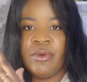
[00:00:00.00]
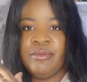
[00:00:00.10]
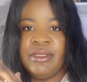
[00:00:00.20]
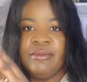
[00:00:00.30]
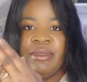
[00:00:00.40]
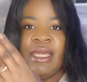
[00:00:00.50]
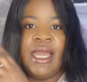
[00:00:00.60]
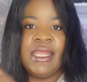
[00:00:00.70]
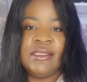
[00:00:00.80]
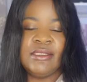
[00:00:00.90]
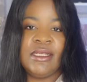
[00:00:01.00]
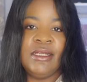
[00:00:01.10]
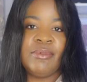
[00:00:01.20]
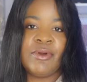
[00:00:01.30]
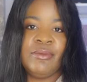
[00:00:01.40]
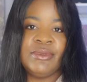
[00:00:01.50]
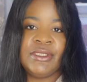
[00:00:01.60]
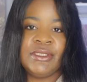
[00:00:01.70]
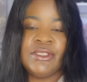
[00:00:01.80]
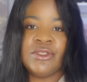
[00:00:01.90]
will be behind the
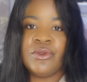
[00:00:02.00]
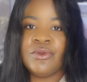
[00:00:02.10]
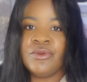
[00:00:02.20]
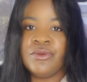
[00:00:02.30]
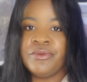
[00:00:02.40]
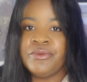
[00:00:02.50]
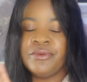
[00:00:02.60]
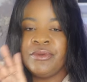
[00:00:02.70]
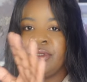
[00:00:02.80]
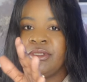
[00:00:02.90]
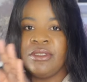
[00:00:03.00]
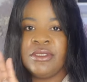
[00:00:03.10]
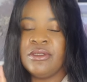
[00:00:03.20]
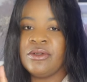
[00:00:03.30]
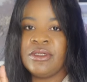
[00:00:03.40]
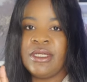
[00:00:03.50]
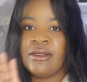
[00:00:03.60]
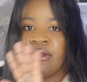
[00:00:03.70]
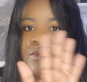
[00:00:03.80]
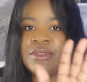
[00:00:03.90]
teleprompter, so it's, it's not gonna
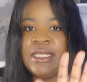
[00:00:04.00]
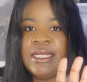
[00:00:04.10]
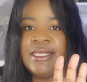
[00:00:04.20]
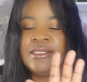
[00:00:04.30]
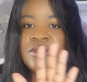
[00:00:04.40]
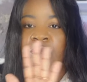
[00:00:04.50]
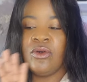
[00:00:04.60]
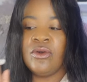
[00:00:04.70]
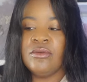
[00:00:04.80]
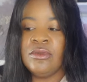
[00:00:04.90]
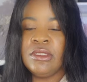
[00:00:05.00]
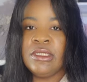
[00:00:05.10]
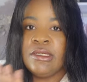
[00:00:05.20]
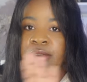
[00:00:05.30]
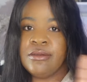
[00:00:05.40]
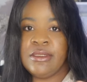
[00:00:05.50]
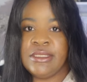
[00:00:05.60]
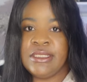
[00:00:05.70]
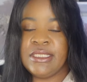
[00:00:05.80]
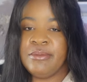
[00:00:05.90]
close the lens or uh,
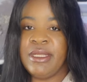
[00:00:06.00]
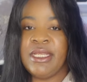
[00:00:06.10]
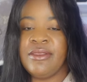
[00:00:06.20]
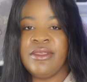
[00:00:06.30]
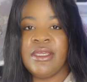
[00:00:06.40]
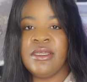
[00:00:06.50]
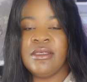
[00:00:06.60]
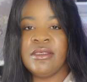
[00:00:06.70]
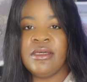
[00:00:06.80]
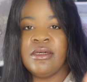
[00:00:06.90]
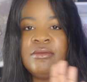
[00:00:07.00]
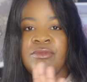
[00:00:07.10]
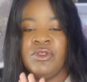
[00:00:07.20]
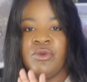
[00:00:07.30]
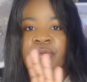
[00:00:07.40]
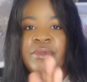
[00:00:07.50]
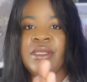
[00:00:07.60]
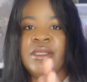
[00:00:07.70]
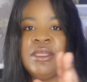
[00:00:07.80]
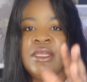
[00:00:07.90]
disturb anything. Um, you will
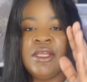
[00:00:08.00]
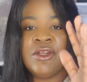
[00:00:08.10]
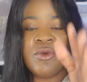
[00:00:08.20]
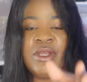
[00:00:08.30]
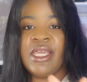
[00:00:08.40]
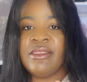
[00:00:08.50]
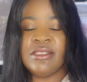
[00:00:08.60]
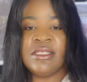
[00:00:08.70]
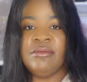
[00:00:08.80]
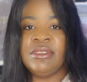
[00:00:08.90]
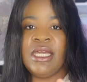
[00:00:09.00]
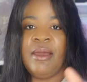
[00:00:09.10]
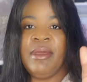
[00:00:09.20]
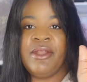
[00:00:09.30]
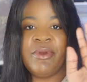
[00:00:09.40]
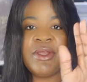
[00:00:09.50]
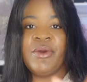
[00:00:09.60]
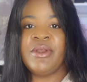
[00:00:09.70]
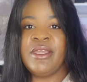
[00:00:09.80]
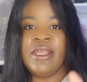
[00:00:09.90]
be reading at the same time and
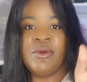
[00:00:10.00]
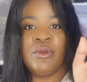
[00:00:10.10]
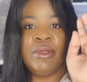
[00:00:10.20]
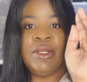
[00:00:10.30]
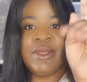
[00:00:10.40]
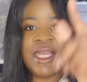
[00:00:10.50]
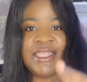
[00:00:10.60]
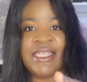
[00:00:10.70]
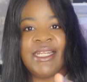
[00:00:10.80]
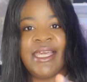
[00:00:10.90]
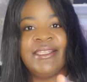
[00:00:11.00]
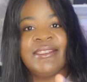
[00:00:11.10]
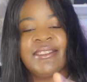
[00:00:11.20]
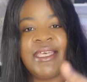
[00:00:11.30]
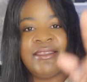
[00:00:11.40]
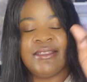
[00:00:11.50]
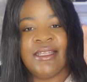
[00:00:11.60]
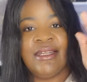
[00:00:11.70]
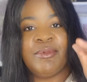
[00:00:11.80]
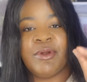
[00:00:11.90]
recording, and you will be looking at the lens, and the
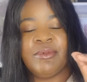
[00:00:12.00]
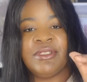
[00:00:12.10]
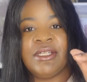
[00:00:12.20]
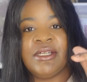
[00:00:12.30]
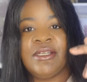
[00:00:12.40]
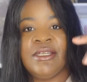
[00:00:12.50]
teleprompter